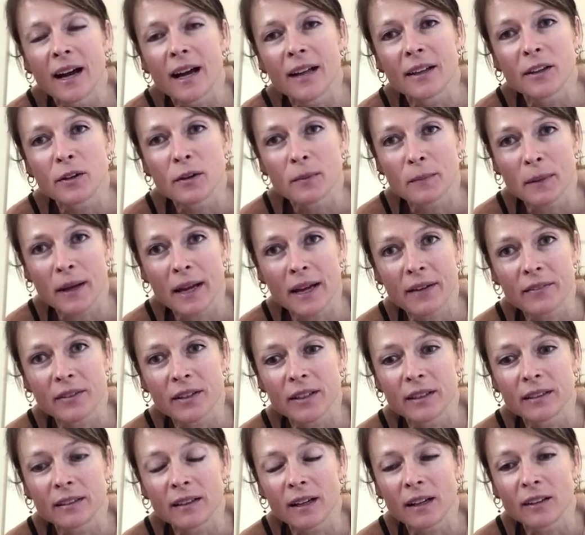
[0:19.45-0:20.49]
you might
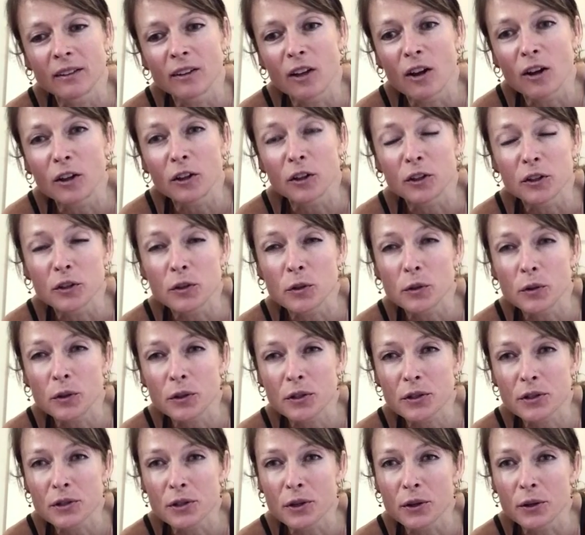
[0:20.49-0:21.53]
have a longer
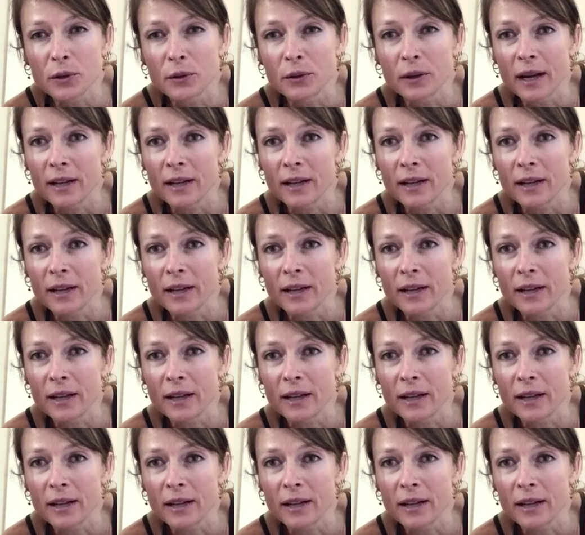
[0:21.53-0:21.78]
torso